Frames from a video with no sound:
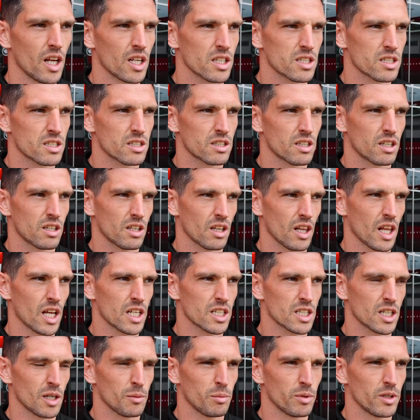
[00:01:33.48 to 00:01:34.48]
last
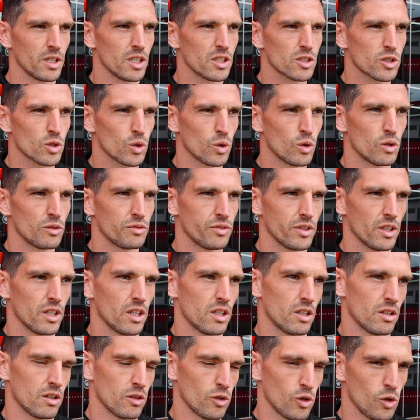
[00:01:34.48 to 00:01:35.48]
couple of years. So
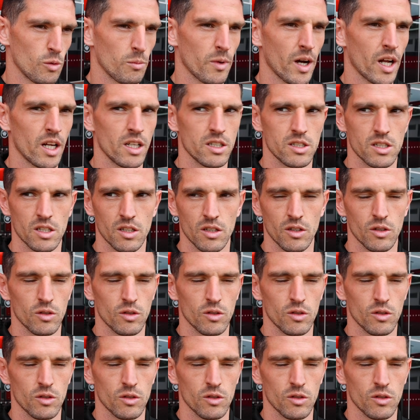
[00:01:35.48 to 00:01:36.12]
hopefully the new manager,